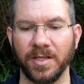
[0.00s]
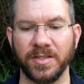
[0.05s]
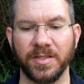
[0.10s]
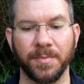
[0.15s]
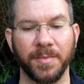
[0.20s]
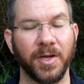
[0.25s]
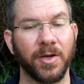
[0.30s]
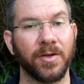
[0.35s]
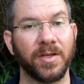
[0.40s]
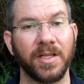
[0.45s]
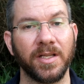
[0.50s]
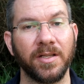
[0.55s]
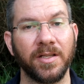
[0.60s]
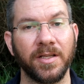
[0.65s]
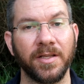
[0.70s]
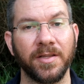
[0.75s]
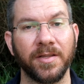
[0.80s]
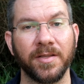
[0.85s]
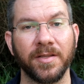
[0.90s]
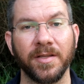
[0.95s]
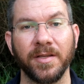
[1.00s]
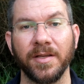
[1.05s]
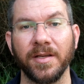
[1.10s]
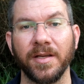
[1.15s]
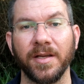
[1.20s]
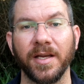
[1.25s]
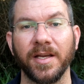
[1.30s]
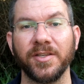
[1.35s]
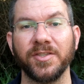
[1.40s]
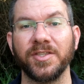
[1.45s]
Samara Lilith,
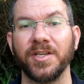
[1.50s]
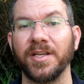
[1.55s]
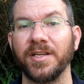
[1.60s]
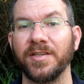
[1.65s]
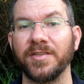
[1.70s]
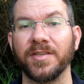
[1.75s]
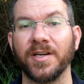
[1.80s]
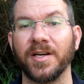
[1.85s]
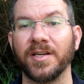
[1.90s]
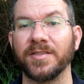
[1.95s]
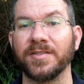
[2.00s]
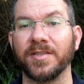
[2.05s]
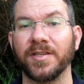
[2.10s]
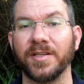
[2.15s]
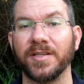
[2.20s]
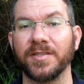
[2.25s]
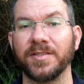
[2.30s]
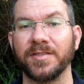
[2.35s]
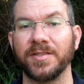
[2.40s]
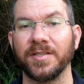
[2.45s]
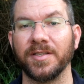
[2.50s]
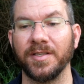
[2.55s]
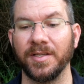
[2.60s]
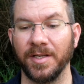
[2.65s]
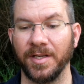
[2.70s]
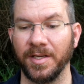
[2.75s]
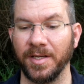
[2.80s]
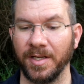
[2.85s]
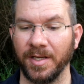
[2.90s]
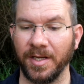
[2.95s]
and JD's Hot Sauce.
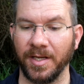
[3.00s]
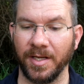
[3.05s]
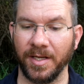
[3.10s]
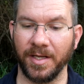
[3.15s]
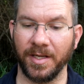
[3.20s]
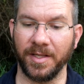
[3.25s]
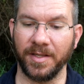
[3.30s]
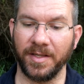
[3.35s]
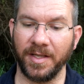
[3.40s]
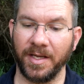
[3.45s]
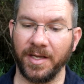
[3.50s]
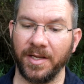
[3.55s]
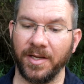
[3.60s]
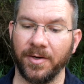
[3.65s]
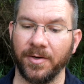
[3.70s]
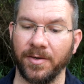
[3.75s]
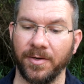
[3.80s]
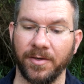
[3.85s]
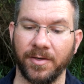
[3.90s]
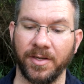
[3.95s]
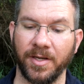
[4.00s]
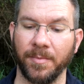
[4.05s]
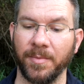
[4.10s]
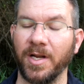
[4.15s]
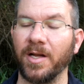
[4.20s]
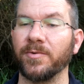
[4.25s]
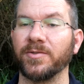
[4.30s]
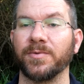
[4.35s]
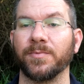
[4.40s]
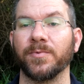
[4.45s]
They are
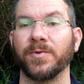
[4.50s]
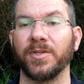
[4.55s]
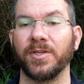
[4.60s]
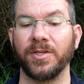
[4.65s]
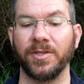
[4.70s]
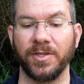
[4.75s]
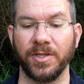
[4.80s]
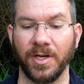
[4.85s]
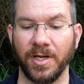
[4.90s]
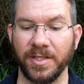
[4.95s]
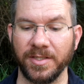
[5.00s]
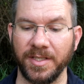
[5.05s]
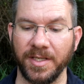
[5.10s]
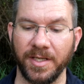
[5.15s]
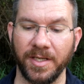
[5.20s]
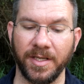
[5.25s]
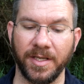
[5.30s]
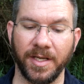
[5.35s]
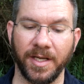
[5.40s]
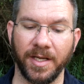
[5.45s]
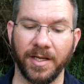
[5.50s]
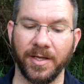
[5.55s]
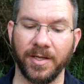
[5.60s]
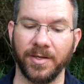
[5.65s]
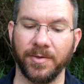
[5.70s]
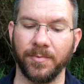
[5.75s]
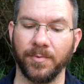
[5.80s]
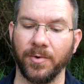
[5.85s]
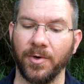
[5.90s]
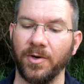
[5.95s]
coming out with some really good content,
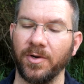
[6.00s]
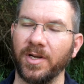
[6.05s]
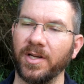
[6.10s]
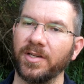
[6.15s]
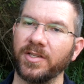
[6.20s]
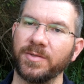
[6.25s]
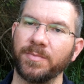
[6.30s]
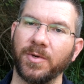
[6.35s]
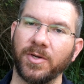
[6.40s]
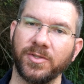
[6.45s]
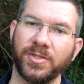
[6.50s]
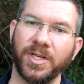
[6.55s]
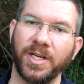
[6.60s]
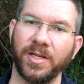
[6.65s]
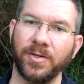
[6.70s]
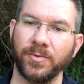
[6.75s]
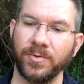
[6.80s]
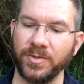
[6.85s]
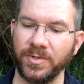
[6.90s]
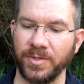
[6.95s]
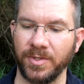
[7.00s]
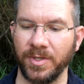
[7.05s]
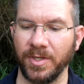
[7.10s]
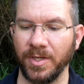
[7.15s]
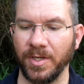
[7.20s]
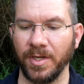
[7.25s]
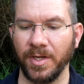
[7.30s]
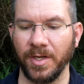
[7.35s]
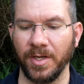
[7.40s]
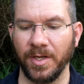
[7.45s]
and we're all kind of small channels,
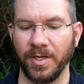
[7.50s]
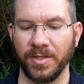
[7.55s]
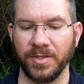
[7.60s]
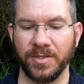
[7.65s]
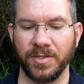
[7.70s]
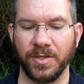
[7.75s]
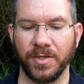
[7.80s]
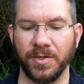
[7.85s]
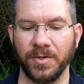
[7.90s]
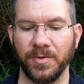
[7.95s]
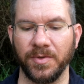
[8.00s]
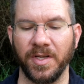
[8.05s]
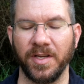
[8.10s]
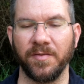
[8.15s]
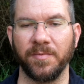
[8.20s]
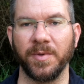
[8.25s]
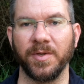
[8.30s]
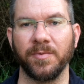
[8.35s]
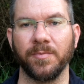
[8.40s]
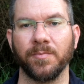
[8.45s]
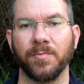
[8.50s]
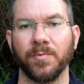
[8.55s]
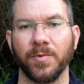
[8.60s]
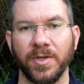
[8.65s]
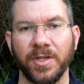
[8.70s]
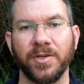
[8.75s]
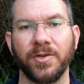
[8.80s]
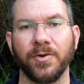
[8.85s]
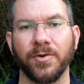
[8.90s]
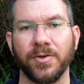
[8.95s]
so they've been
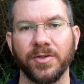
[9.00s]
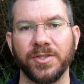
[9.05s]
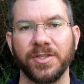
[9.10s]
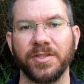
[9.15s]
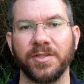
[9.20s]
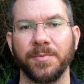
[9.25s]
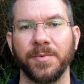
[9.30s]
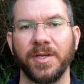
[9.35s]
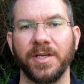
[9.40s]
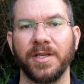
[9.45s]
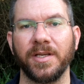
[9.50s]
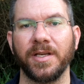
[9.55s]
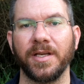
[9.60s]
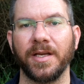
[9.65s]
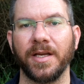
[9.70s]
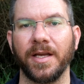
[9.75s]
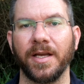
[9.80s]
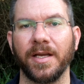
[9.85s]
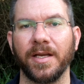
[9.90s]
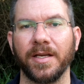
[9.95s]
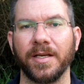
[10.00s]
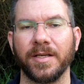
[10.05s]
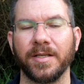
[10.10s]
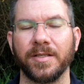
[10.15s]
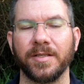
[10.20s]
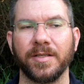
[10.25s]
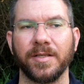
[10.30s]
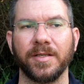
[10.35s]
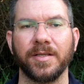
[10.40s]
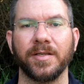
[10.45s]
really encouraging to me
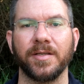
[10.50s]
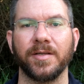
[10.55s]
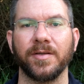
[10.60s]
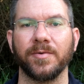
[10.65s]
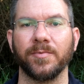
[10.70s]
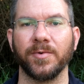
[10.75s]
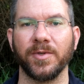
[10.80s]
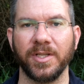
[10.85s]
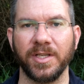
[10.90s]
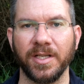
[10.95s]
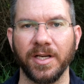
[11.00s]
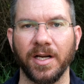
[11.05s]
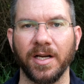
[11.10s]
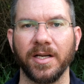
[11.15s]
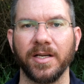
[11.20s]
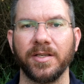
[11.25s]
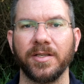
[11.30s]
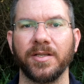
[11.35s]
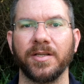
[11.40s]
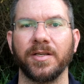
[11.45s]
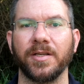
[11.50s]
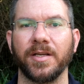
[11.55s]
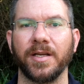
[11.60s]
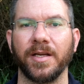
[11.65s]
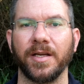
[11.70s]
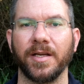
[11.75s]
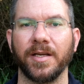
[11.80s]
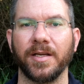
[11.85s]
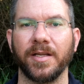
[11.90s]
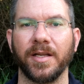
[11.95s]
and really kind,
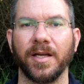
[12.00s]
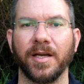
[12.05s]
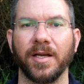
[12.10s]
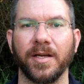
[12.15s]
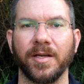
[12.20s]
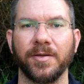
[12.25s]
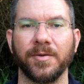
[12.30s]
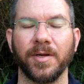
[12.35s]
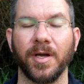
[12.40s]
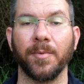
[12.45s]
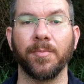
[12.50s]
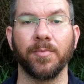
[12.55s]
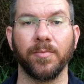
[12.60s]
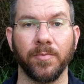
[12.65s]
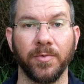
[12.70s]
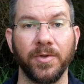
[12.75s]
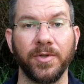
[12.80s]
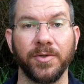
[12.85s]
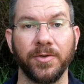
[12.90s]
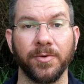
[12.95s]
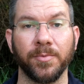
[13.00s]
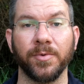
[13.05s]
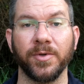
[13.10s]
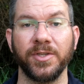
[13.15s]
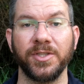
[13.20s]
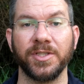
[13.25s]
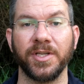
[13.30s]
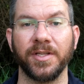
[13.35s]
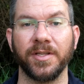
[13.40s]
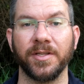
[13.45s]
and I really do
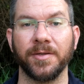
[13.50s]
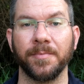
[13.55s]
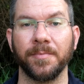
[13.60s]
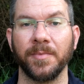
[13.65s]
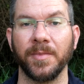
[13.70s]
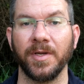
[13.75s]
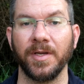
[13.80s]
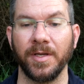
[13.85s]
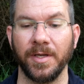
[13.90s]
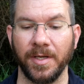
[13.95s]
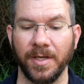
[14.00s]
appreciate them.